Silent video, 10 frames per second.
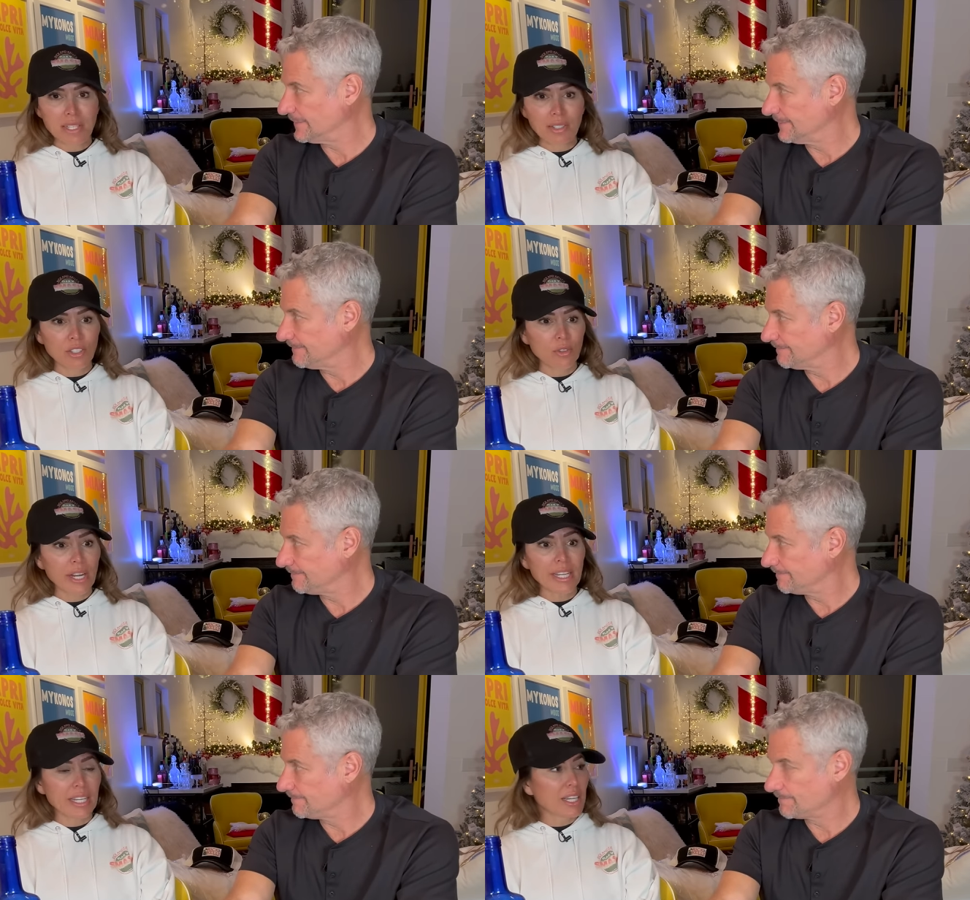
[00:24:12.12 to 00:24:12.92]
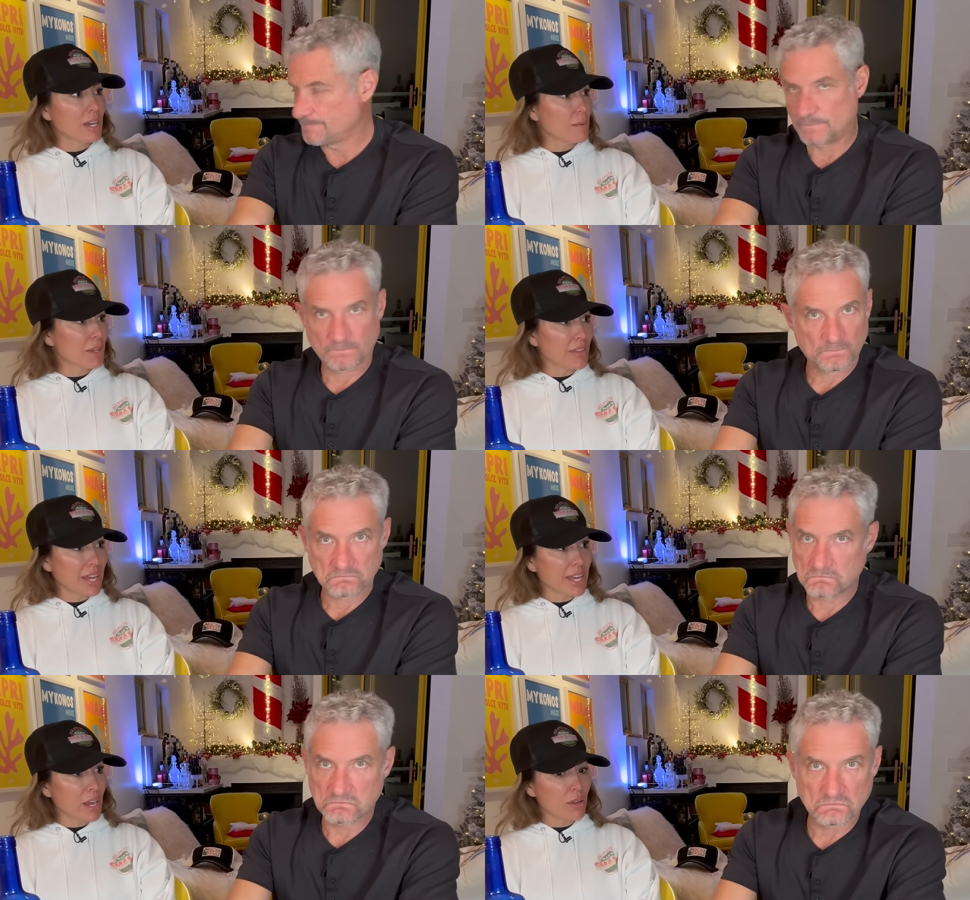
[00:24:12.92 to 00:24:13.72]
Speaker 1: a great income on
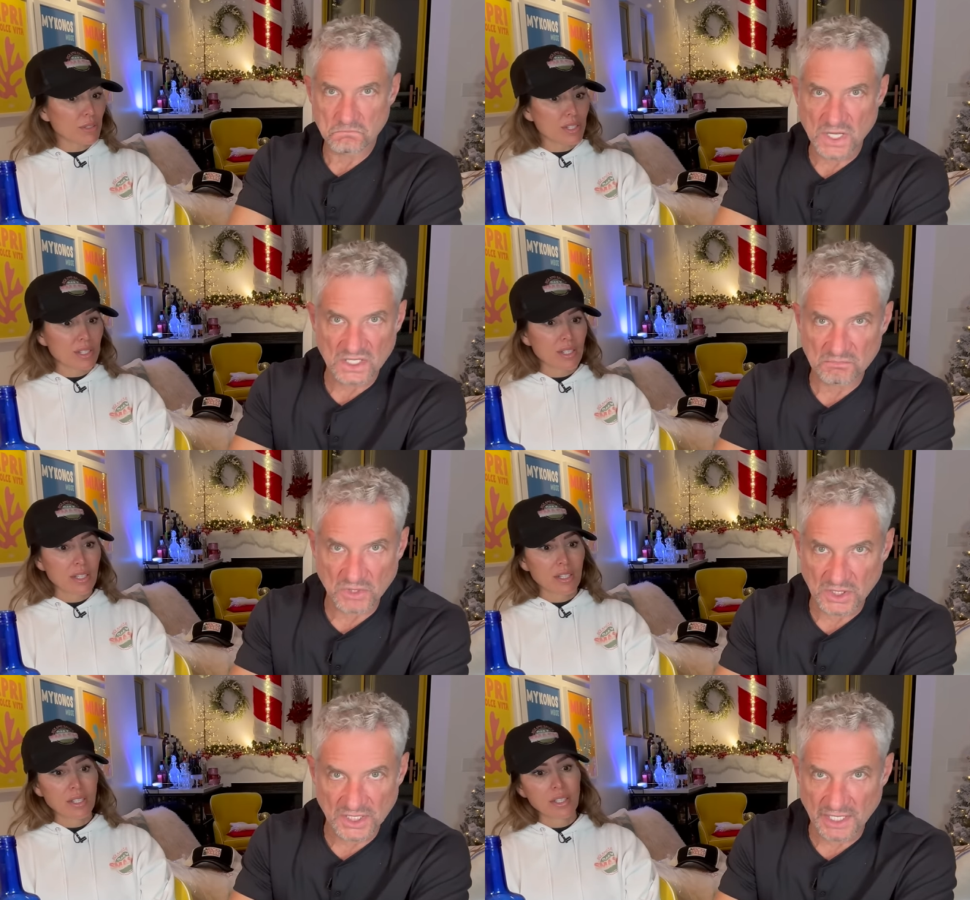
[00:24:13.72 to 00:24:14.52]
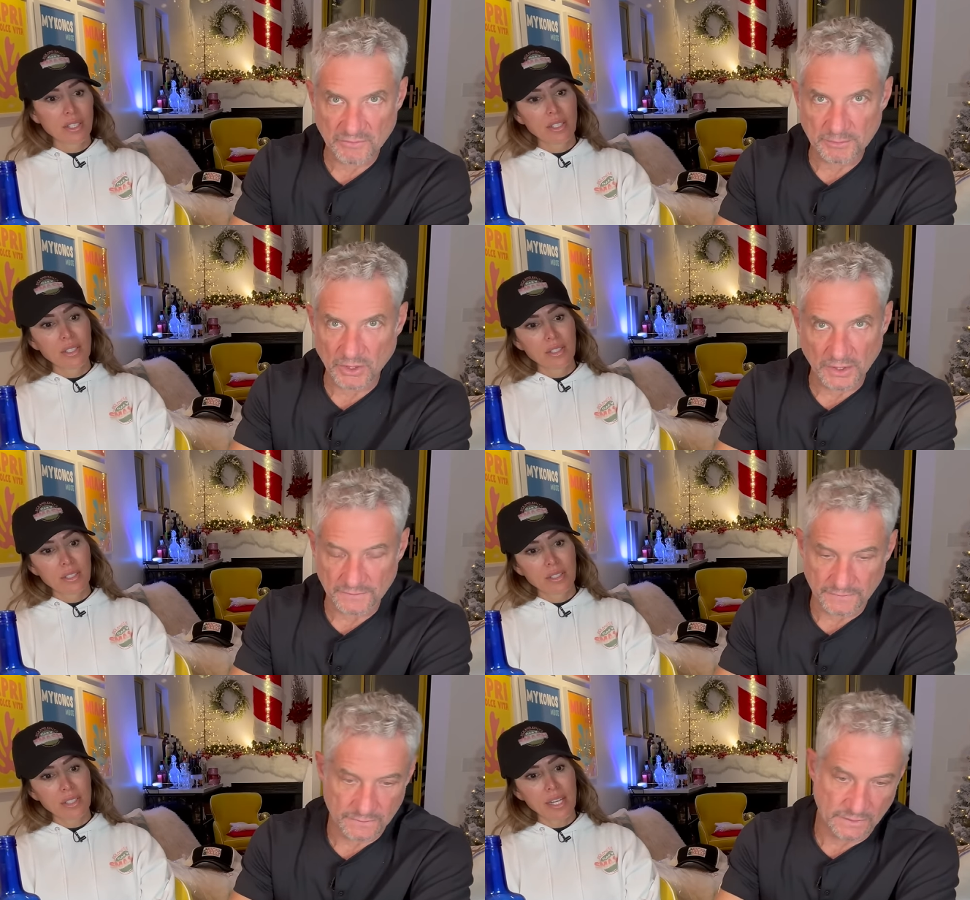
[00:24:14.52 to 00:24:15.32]
that house.
Speaker 2: Making money every
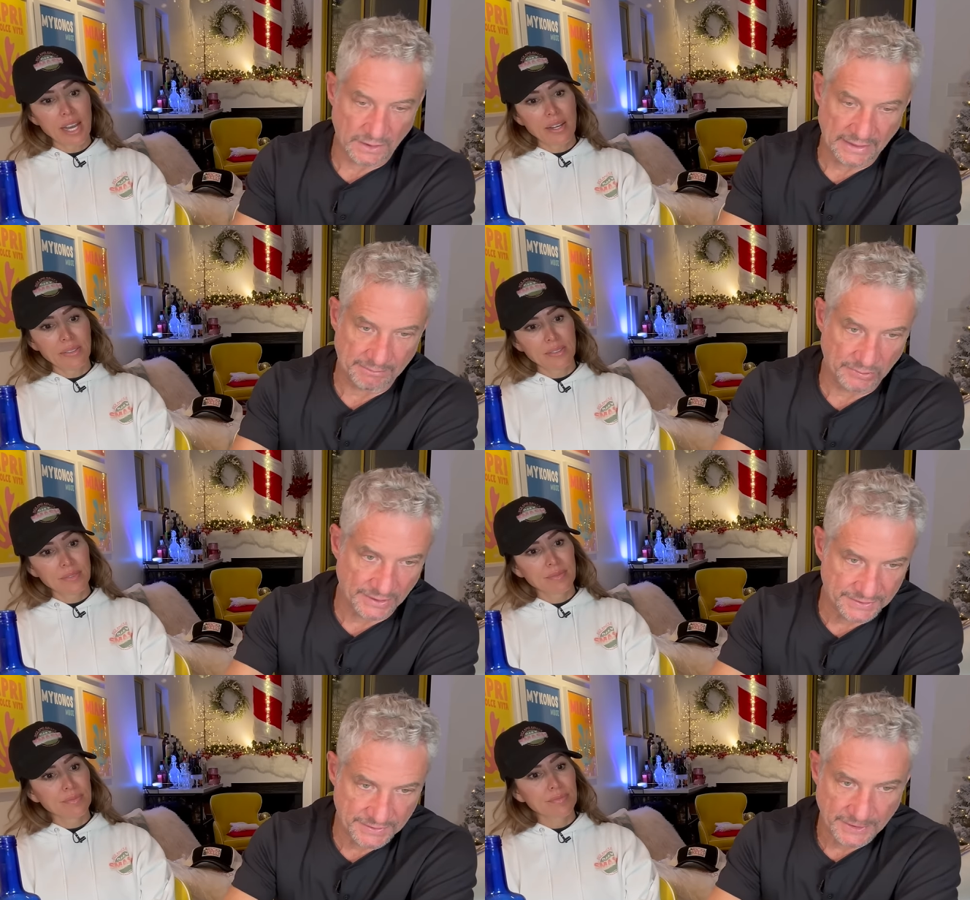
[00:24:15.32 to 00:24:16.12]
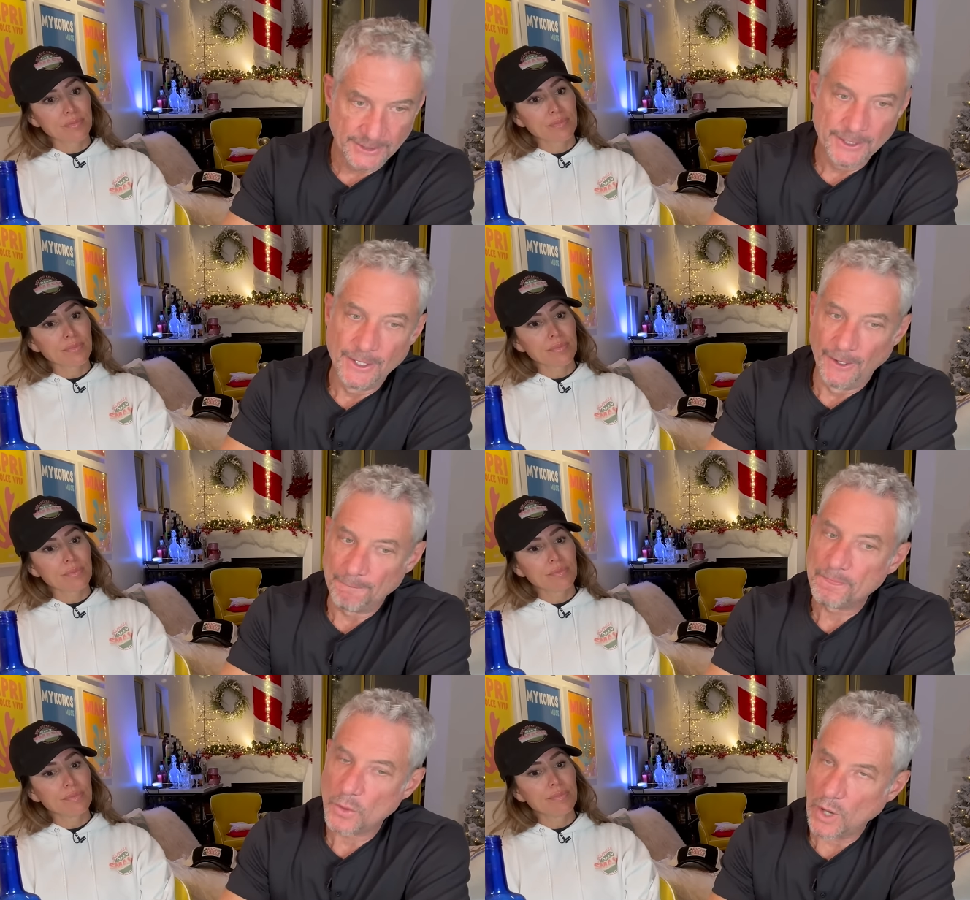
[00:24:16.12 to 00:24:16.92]
month yeah. on that place.
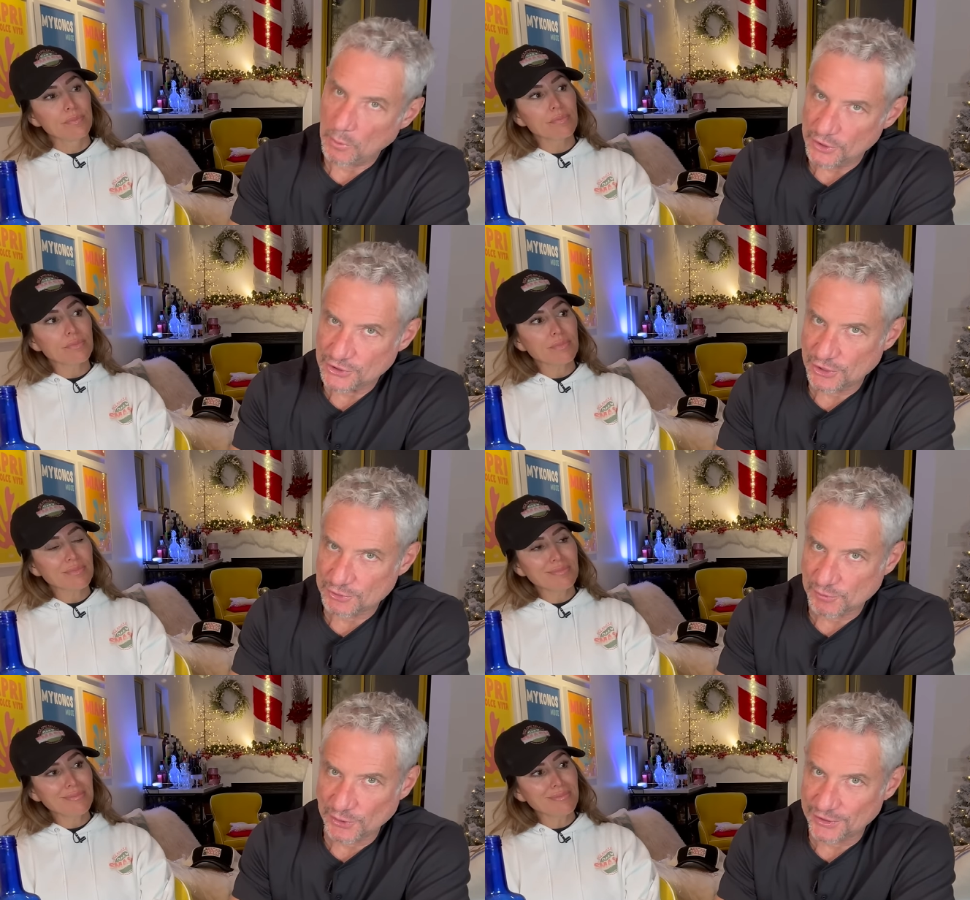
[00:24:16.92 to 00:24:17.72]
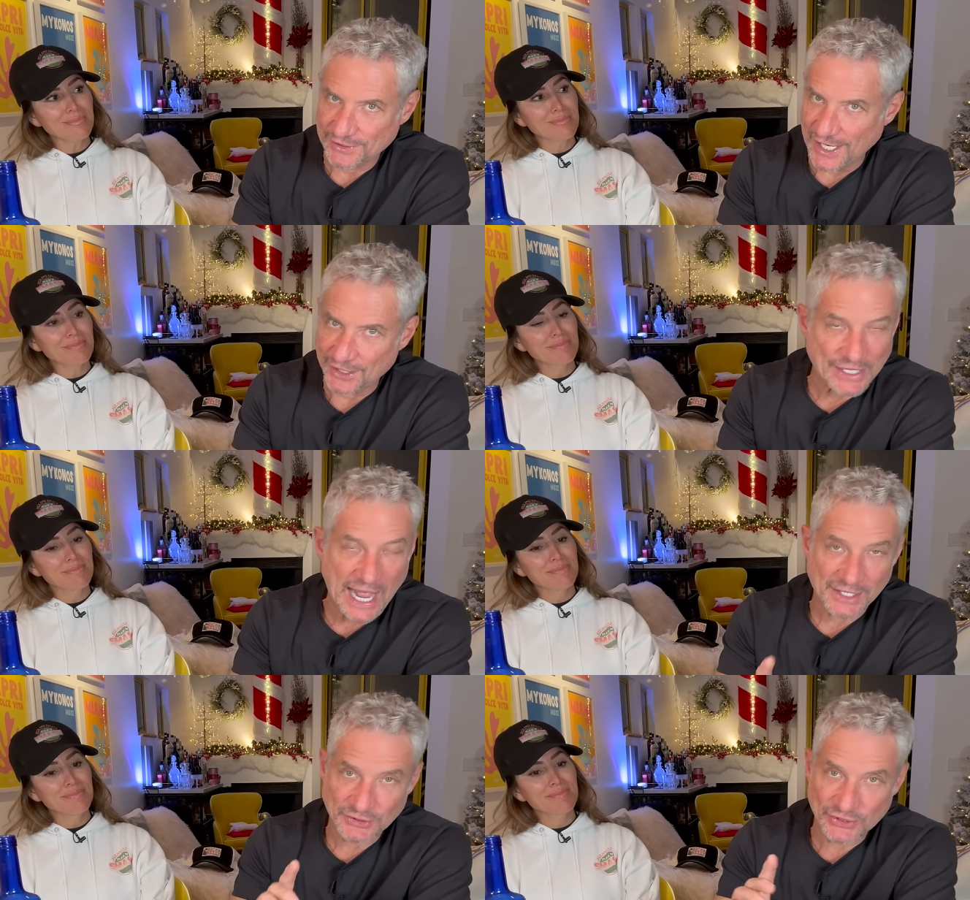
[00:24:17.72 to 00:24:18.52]
I want to share this reel of the day. Cause
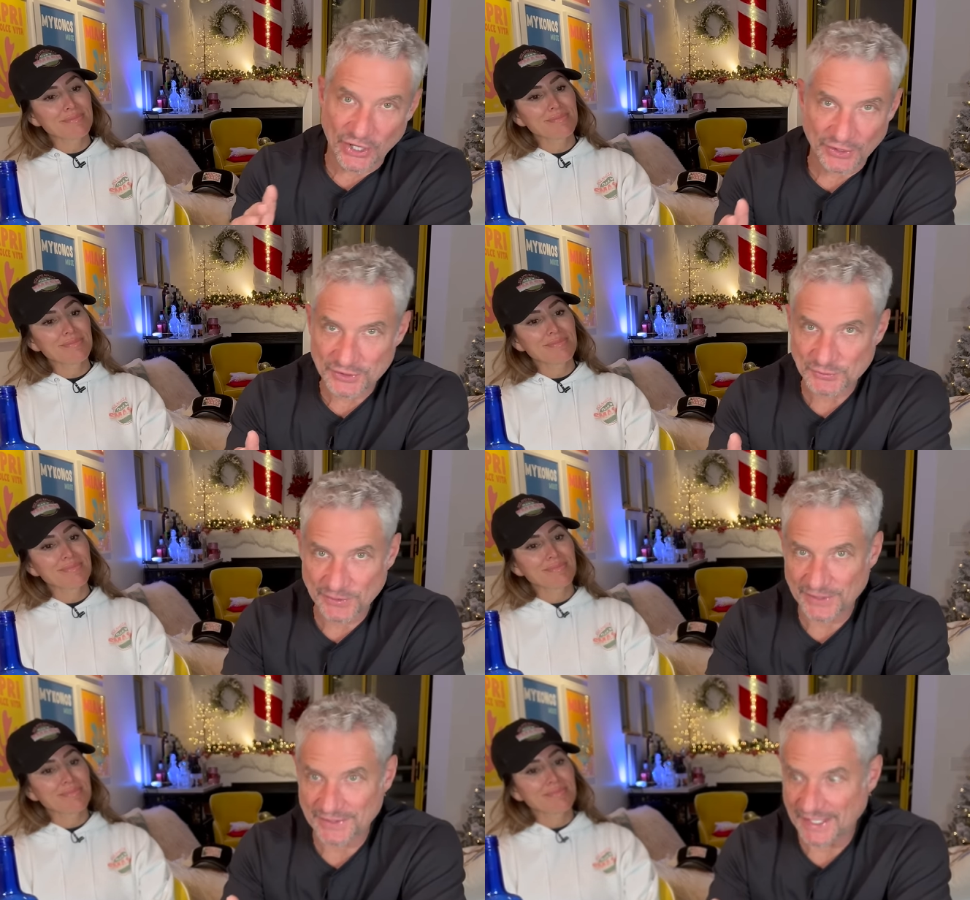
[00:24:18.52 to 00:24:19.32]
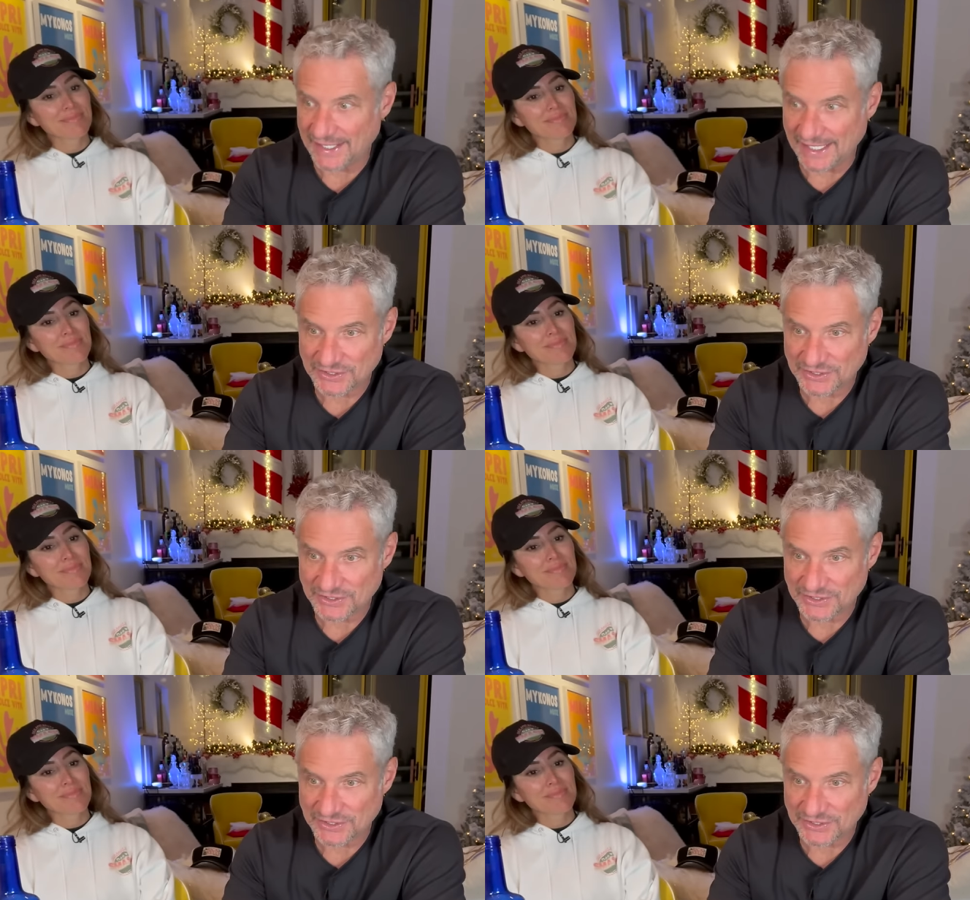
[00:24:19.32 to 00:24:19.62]
I saw this reel of the day and I